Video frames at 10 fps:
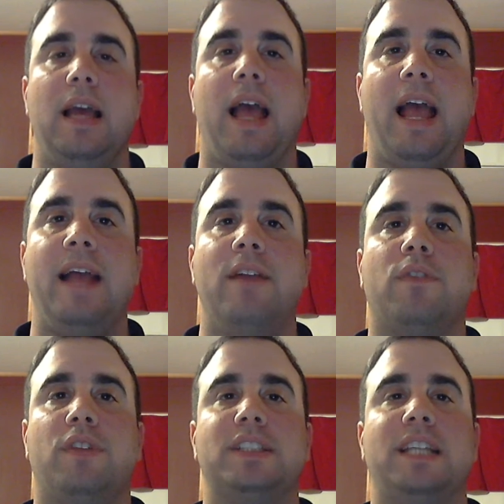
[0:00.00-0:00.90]
and
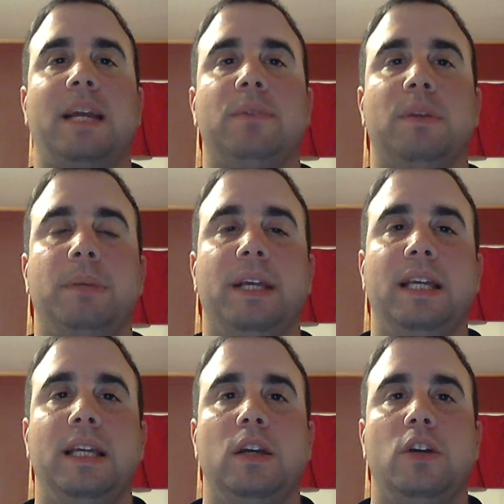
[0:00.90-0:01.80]
for this game to
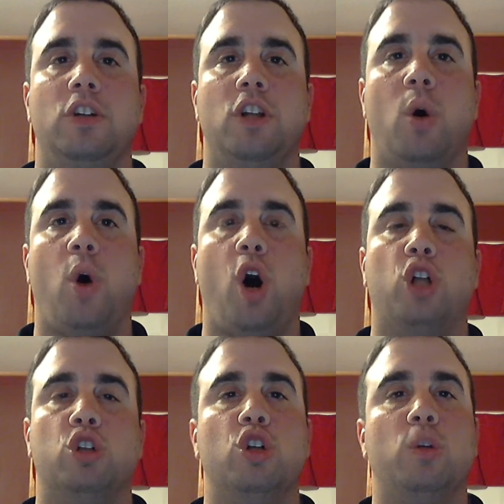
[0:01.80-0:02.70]
be, you know, a
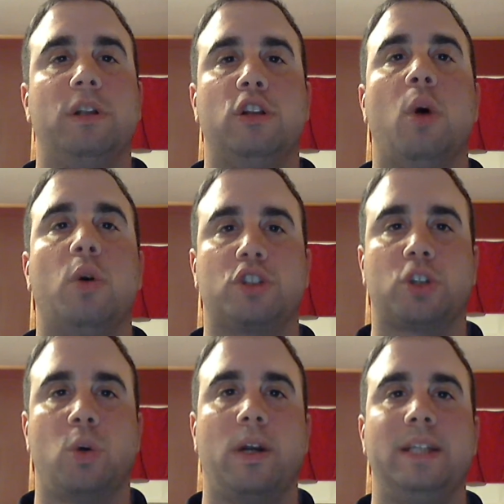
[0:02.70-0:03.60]
little bit lower
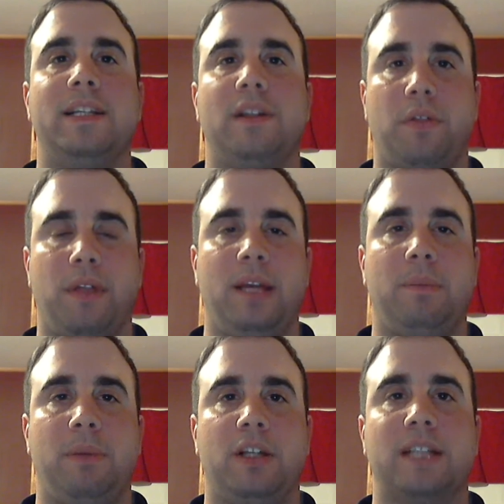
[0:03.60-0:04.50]
scoring than you think,
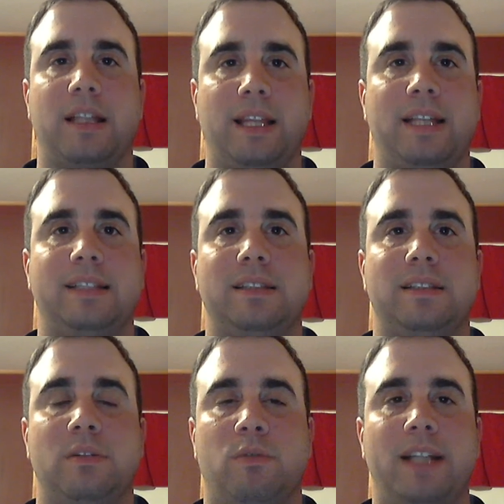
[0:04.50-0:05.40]
because I think
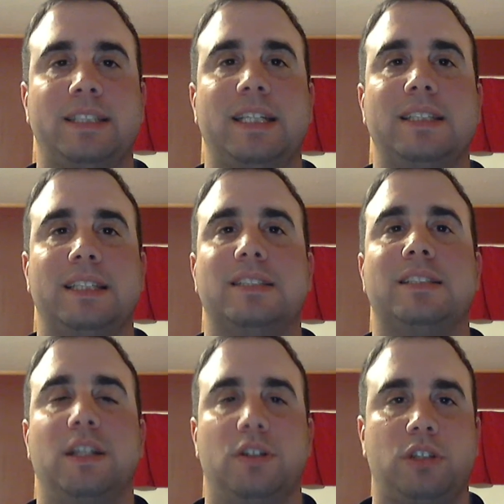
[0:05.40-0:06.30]
the Redskins can
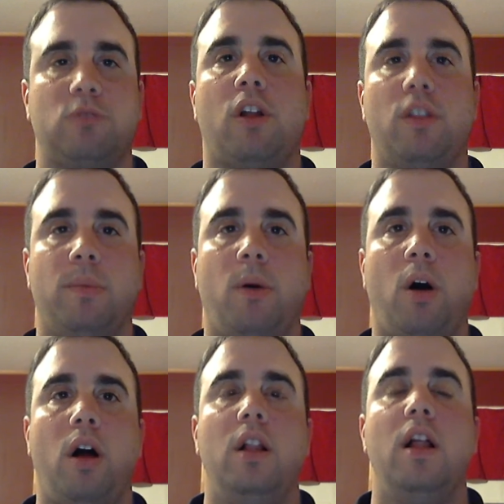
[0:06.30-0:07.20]
seriously run the
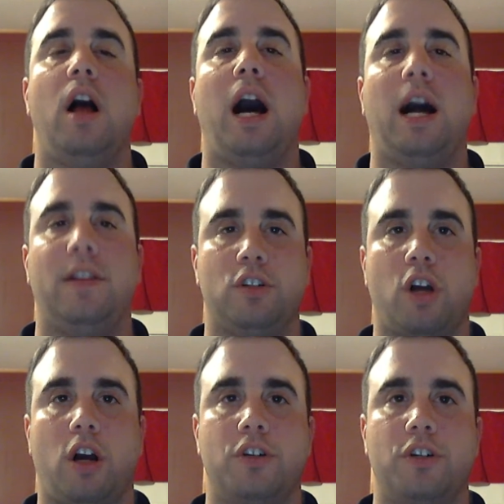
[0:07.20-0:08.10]
ball on the
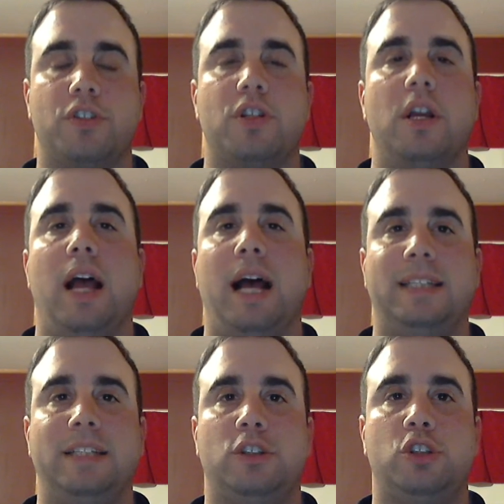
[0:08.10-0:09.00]
Chargers. I
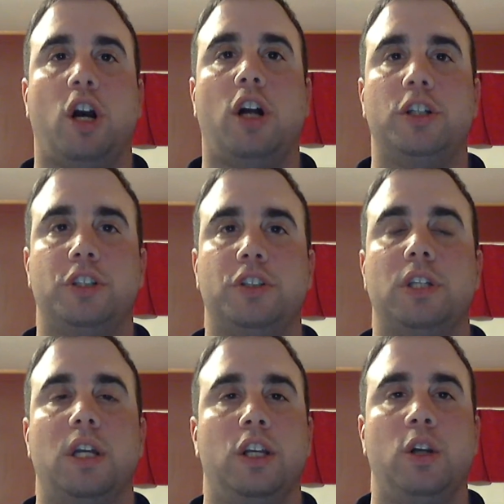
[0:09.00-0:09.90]
think the Chargers,
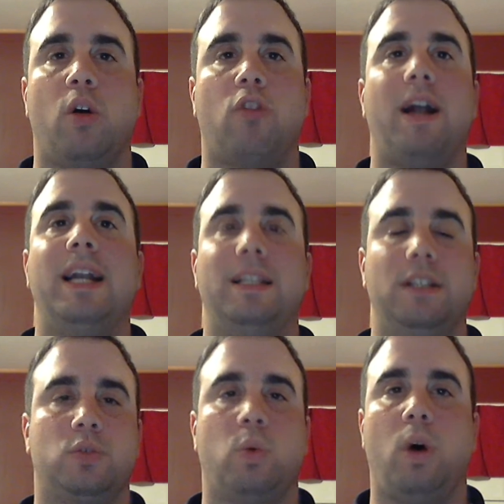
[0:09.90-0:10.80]
you know, are right in
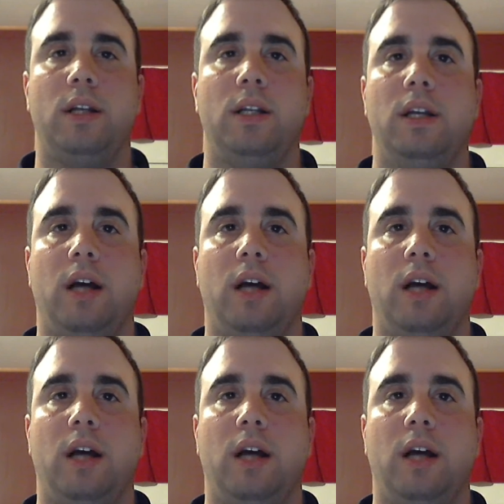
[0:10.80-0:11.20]
this one